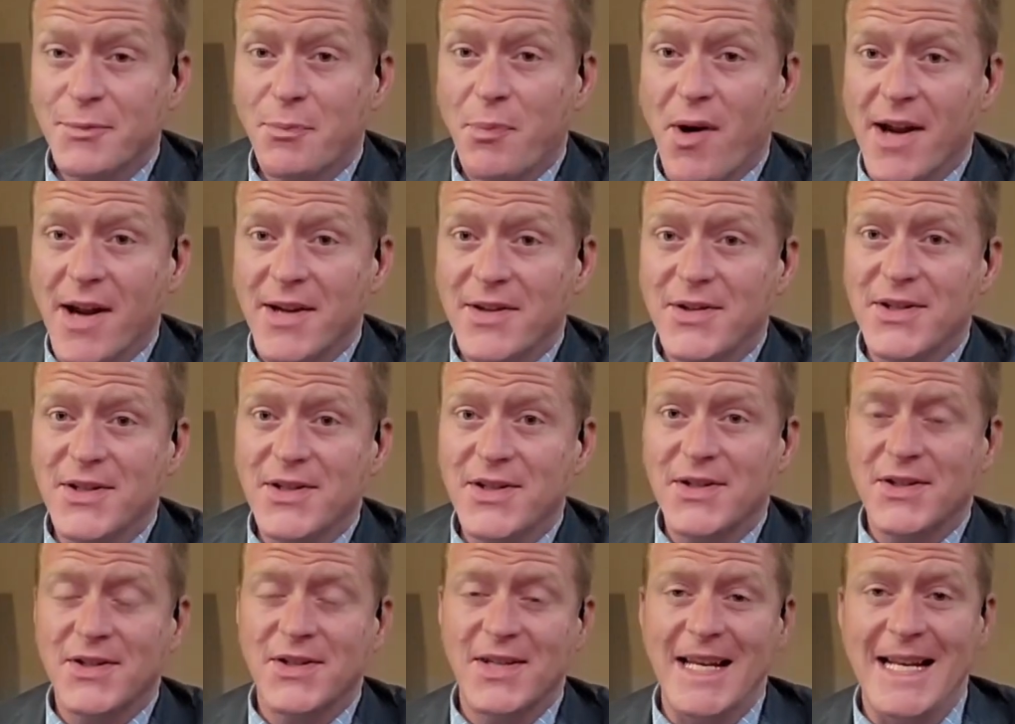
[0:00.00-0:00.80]
Gas
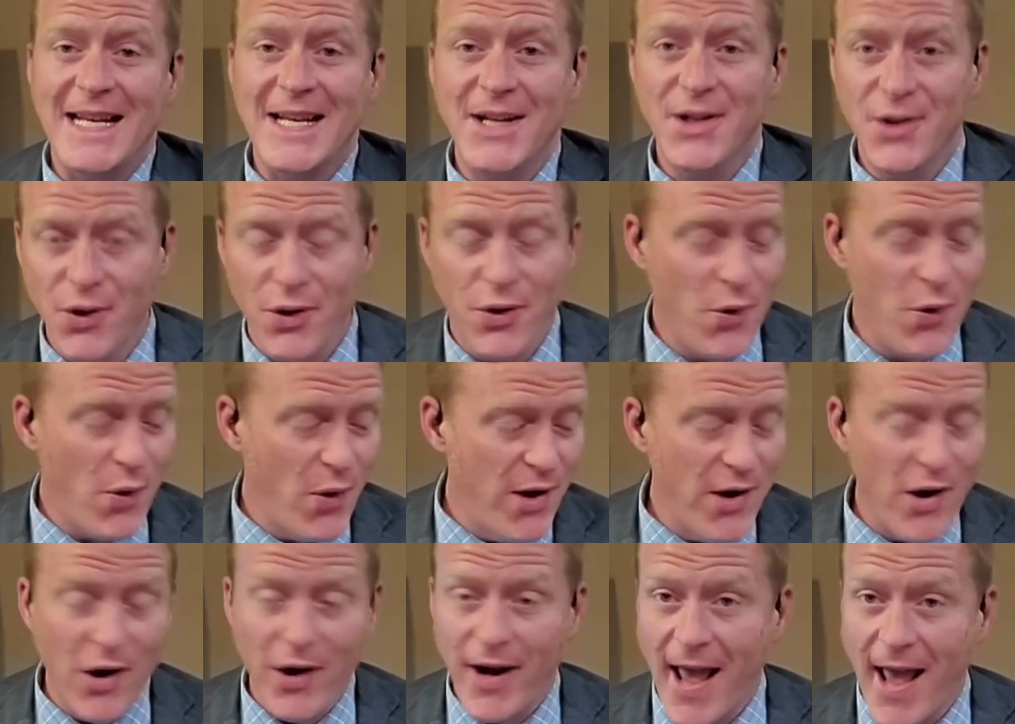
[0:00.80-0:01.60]
prices in
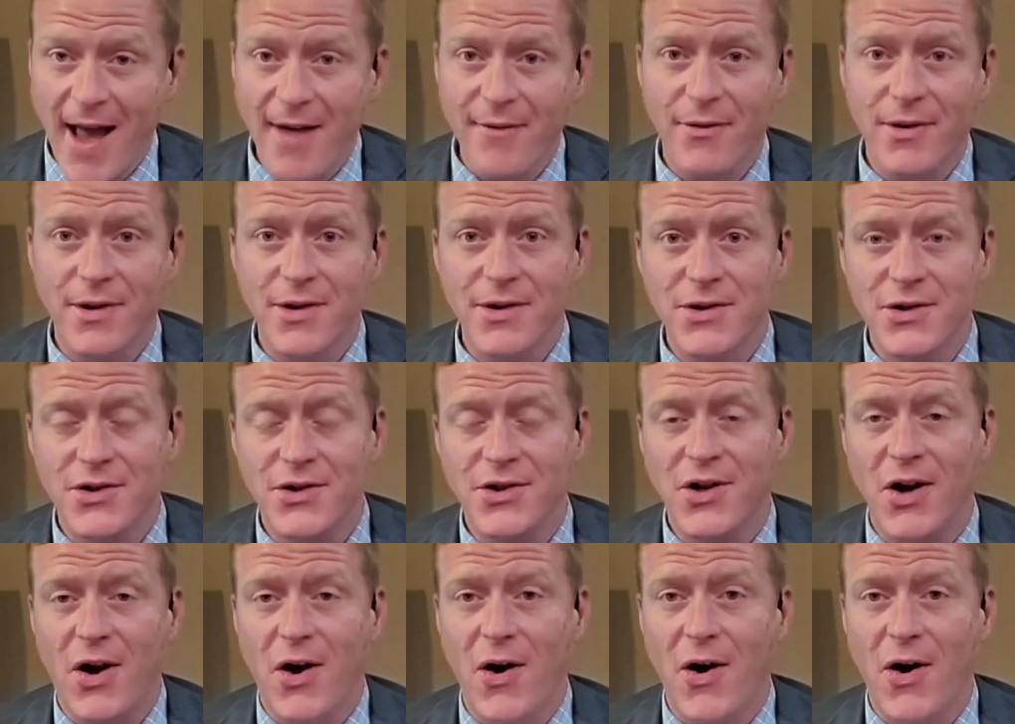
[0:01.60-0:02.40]
Illinois on
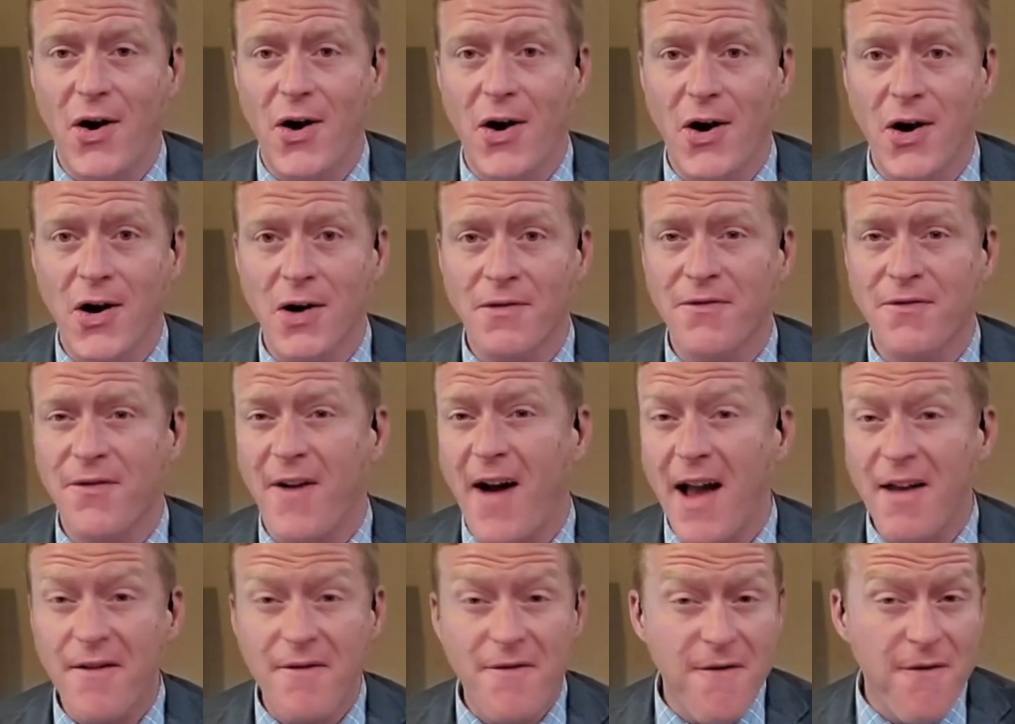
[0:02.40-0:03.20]
average are
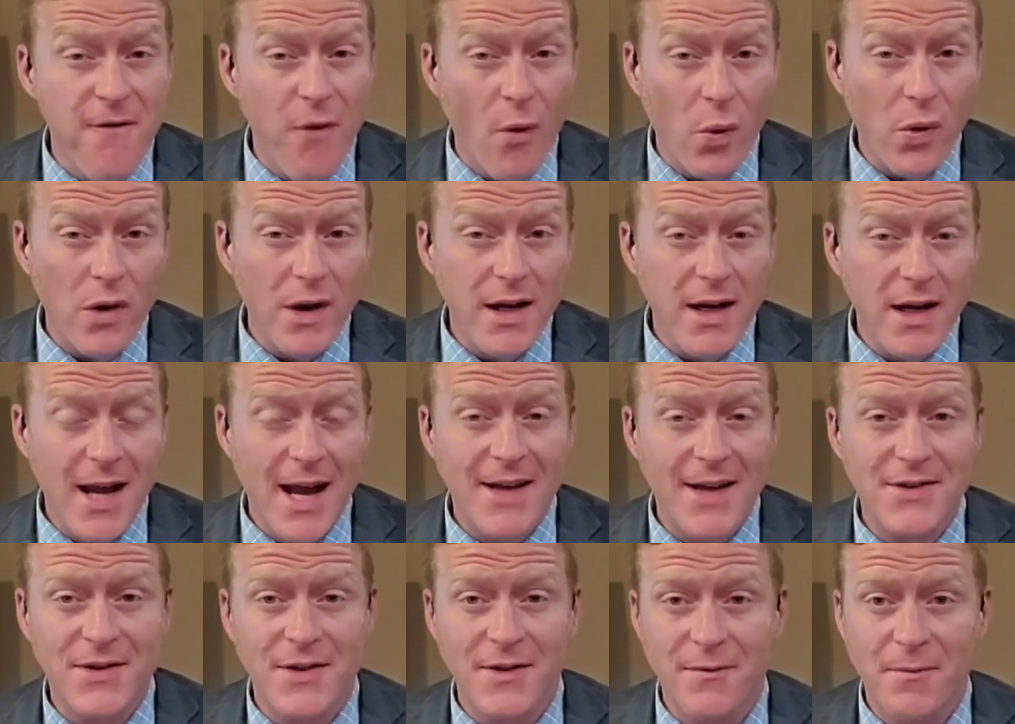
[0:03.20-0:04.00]
540
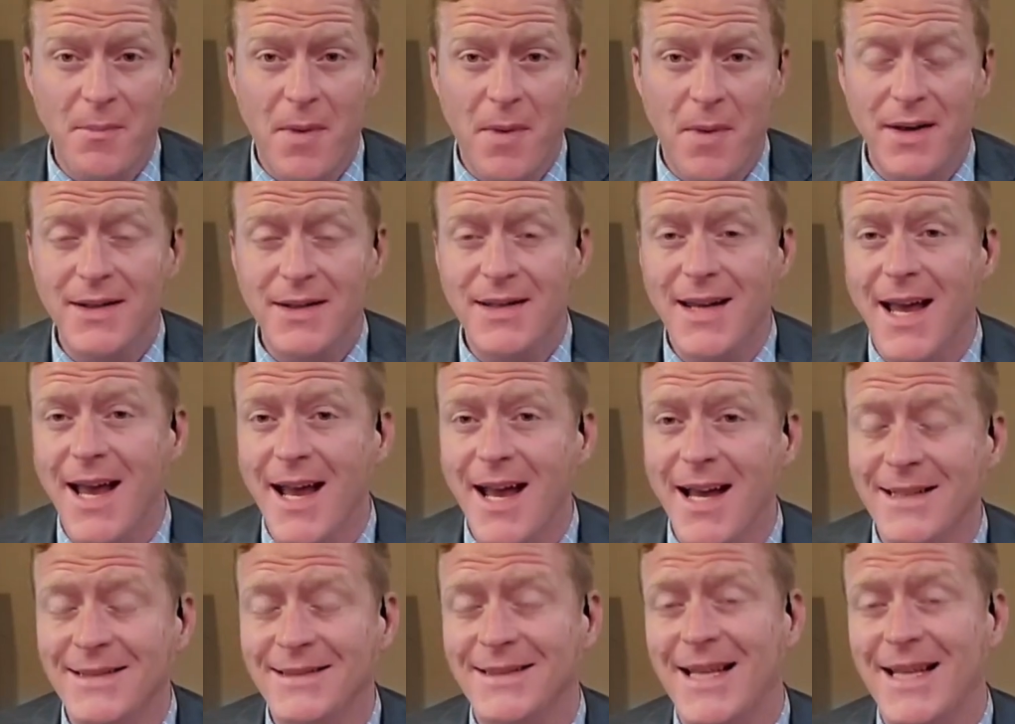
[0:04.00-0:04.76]
as of Monday.